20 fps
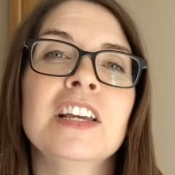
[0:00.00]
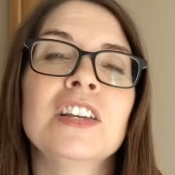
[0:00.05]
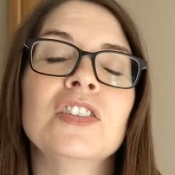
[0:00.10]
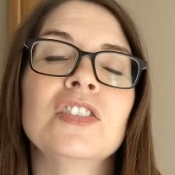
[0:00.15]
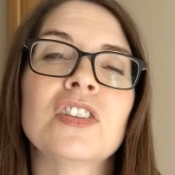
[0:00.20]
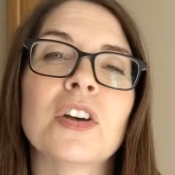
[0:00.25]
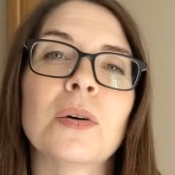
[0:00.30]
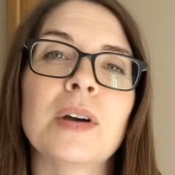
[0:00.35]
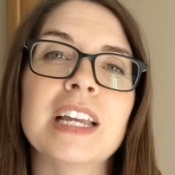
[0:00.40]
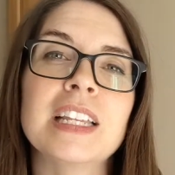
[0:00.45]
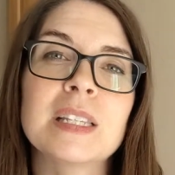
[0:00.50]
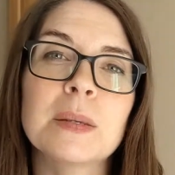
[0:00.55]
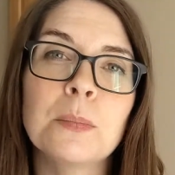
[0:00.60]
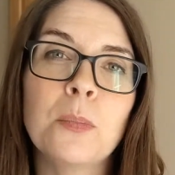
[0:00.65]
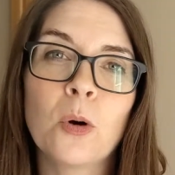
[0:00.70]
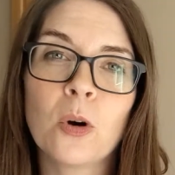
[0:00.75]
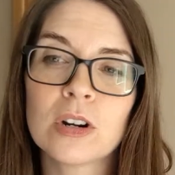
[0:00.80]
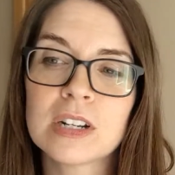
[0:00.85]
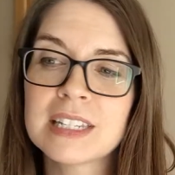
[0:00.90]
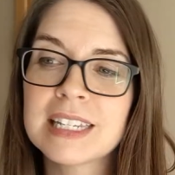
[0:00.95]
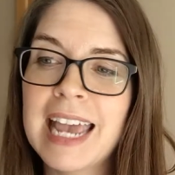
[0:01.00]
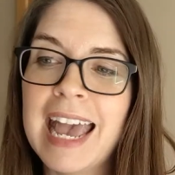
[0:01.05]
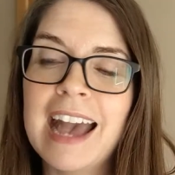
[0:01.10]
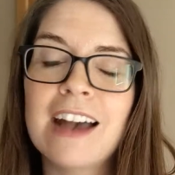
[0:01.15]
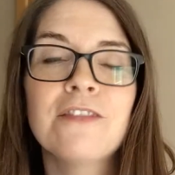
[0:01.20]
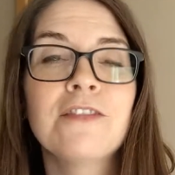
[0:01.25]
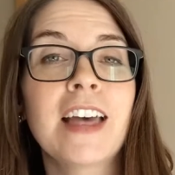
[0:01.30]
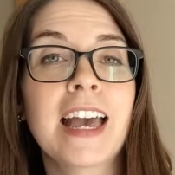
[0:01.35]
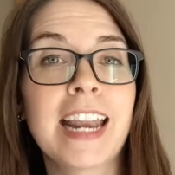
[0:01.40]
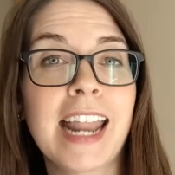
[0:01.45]
So it's important to
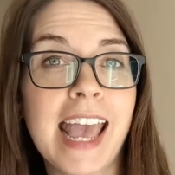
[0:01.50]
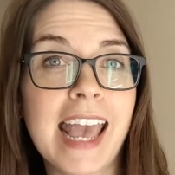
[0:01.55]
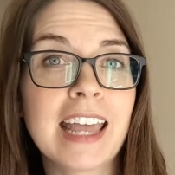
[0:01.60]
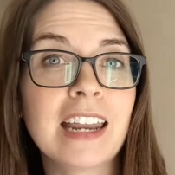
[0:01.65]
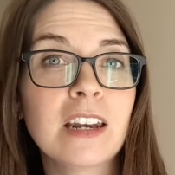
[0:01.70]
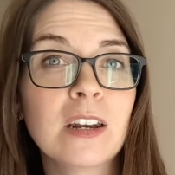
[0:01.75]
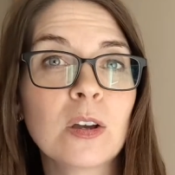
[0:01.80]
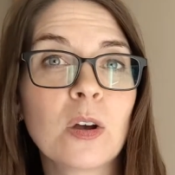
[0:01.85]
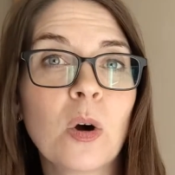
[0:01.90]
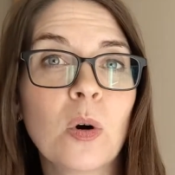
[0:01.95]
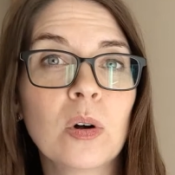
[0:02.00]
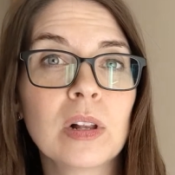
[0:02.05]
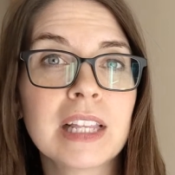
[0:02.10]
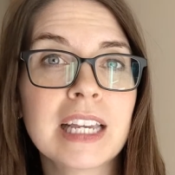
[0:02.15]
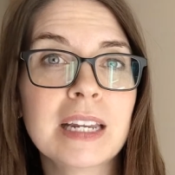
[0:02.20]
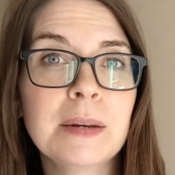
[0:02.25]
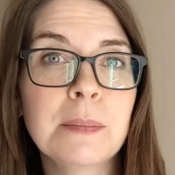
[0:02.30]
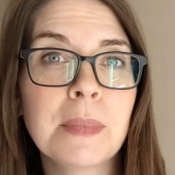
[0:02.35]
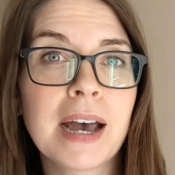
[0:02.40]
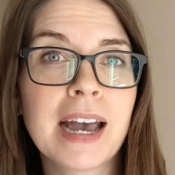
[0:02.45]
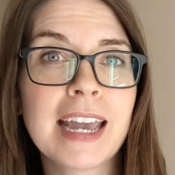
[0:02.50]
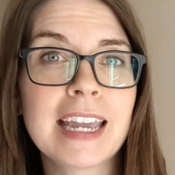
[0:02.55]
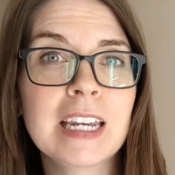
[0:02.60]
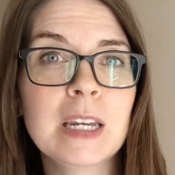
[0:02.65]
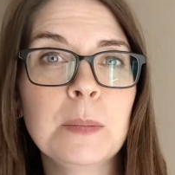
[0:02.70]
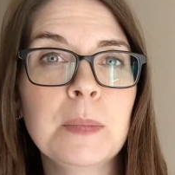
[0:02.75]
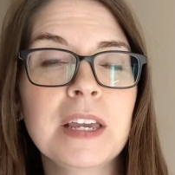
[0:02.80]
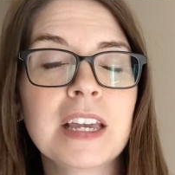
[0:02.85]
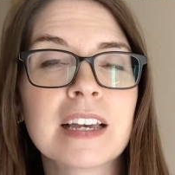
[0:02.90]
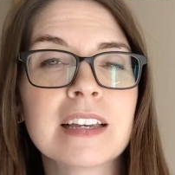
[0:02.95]
have that end goal in
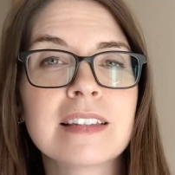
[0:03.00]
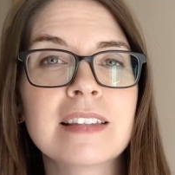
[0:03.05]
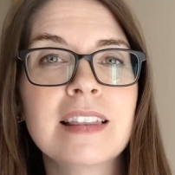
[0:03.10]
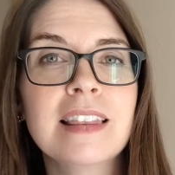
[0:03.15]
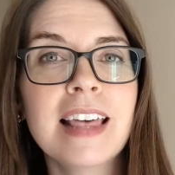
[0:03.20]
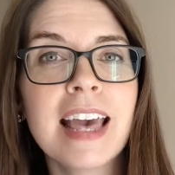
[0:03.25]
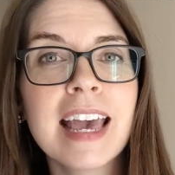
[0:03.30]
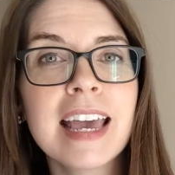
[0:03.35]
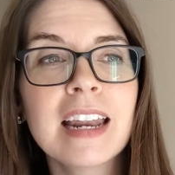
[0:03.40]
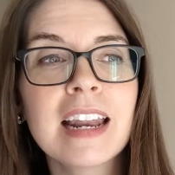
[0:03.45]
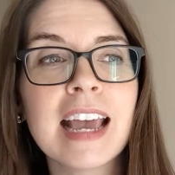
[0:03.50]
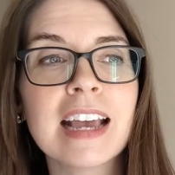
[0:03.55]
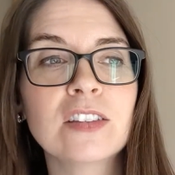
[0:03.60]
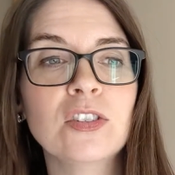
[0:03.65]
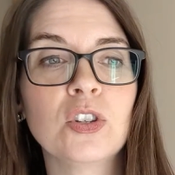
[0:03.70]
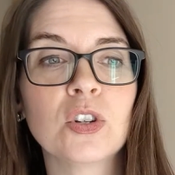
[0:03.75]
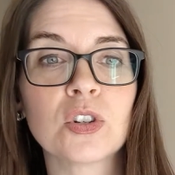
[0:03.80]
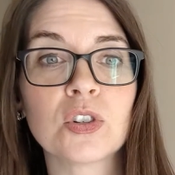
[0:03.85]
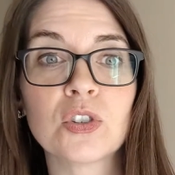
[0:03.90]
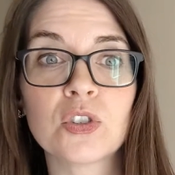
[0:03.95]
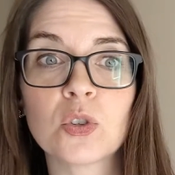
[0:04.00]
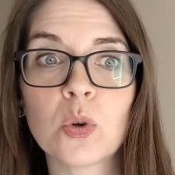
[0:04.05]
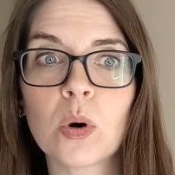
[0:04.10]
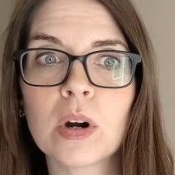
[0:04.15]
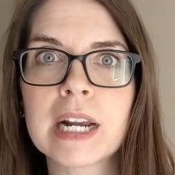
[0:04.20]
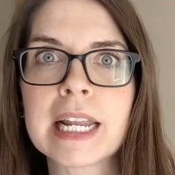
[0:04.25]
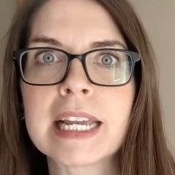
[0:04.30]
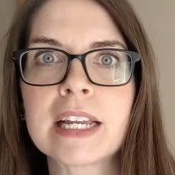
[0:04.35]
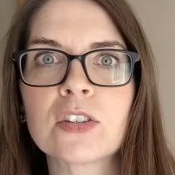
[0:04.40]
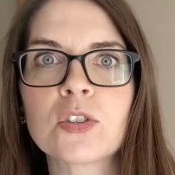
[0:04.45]
mind, because then as you're
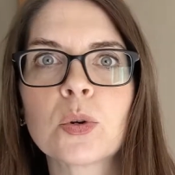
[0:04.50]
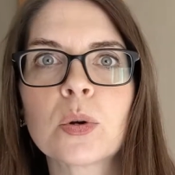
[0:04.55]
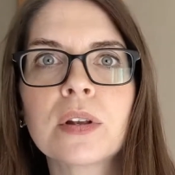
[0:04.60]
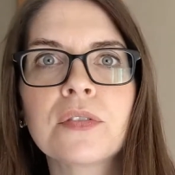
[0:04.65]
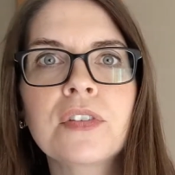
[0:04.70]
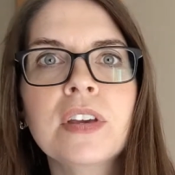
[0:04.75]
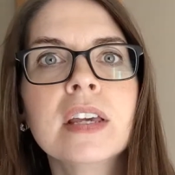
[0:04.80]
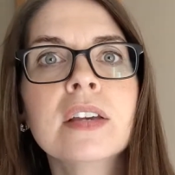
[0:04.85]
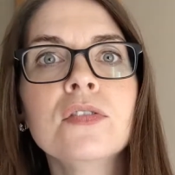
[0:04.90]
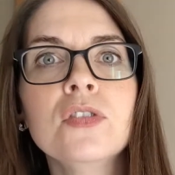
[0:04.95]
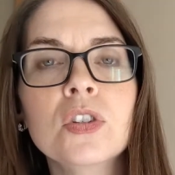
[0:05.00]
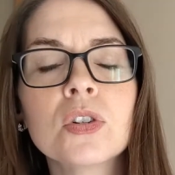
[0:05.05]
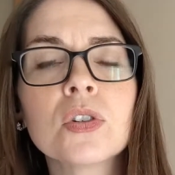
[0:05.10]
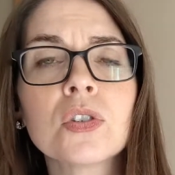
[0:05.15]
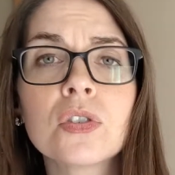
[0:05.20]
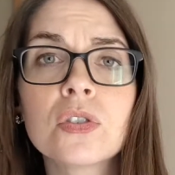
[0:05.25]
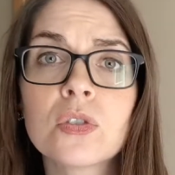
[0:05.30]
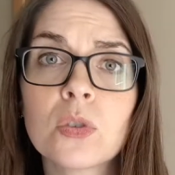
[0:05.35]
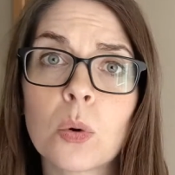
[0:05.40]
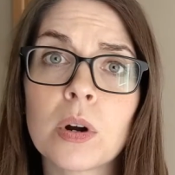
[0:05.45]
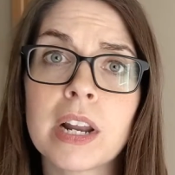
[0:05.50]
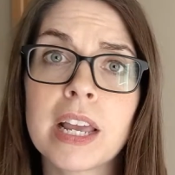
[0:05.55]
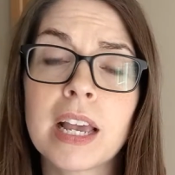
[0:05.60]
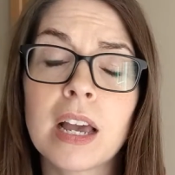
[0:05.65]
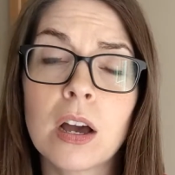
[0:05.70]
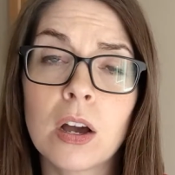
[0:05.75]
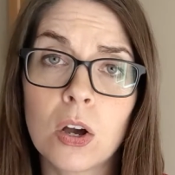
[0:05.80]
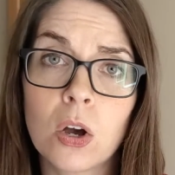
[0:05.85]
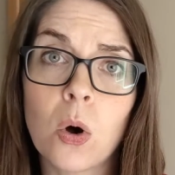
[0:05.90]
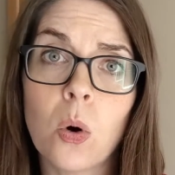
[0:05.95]
sorting, it sort of gives your
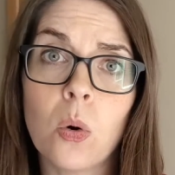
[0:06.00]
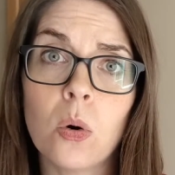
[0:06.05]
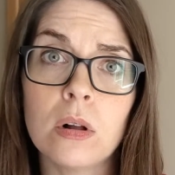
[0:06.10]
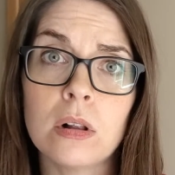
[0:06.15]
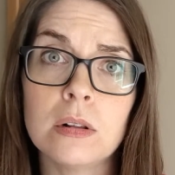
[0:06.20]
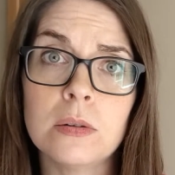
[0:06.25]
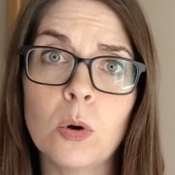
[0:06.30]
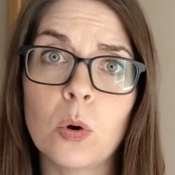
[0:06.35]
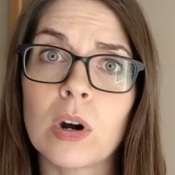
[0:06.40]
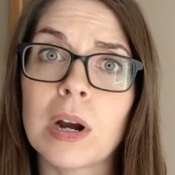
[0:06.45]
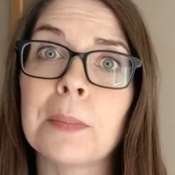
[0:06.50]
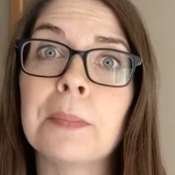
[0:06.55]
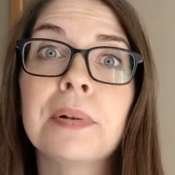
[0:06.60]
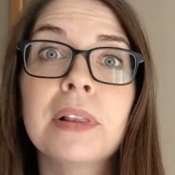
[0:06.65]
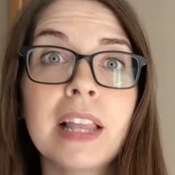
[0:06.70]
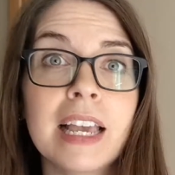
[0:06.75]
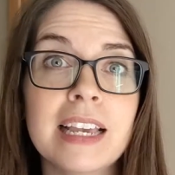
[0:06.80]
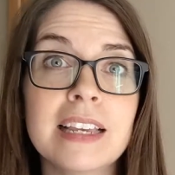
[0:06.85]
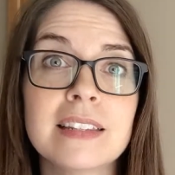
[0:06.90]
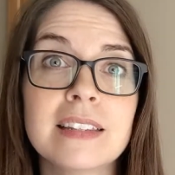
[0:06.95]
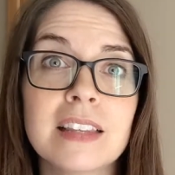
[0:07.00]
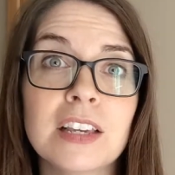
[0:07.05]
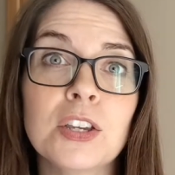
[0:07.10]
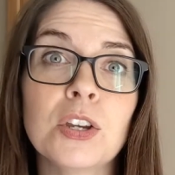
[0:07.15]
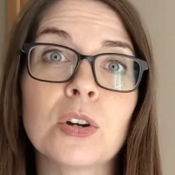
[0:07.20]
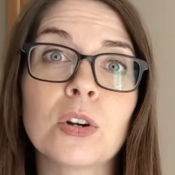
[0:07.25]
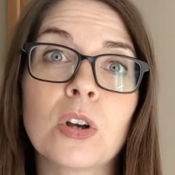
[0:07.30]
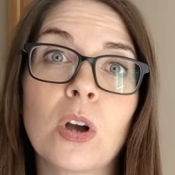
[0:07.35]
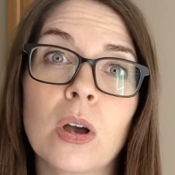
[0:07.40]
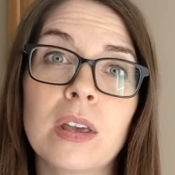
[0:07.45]
sorting a goal or a place that
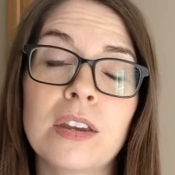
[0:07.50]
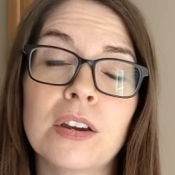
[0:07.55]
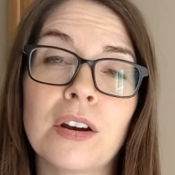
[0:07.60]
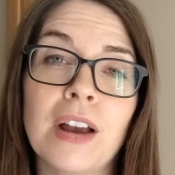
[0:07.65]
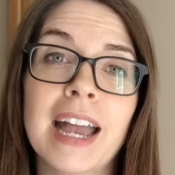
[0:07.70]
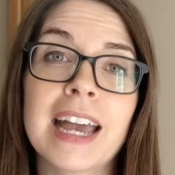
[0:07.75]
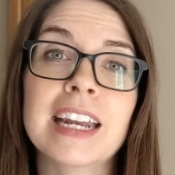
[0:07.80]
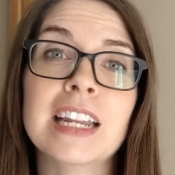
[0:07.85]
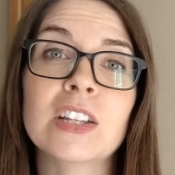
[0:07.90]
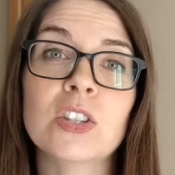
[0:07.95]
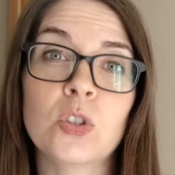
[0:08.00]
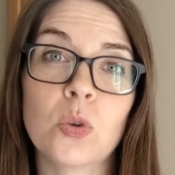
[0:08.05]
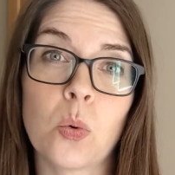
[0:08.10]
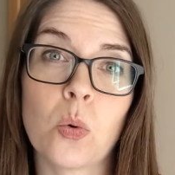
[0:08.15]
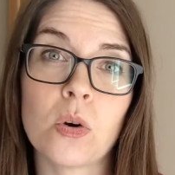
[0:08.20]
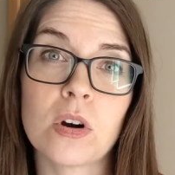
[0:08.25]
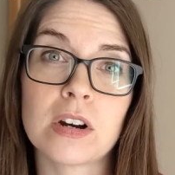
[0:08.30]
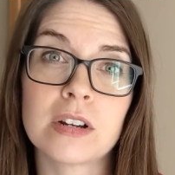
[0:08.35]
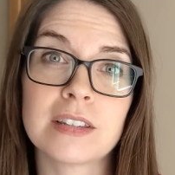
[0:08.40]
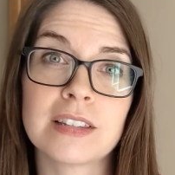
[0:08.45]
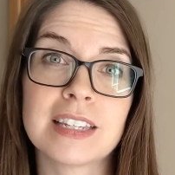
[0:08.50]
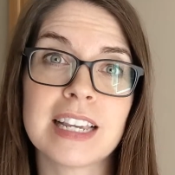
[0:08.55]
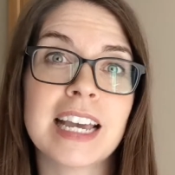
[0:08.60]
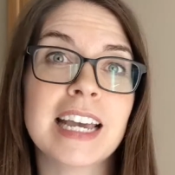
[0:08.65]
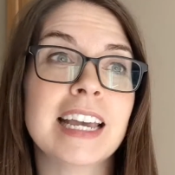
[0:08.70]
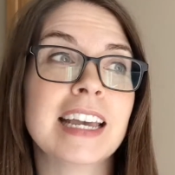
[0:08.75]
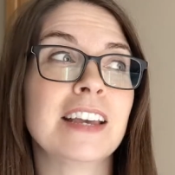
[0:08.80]
you're headed towards.